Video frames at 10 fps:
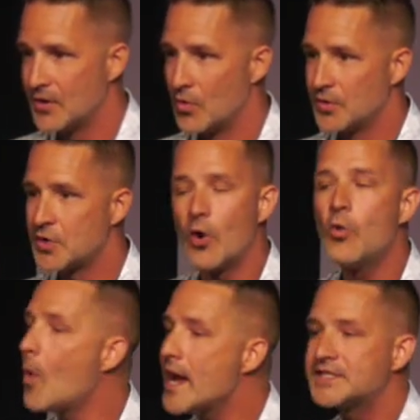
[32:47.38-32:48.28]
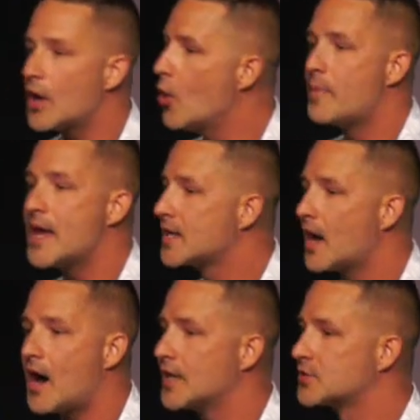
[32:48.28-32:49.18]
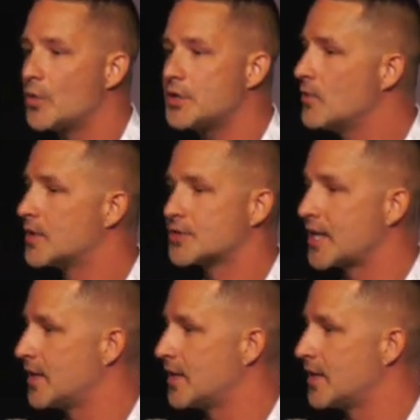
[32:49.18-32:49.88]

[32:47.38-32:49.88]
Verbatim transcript: Don't wait to obey God to when you understand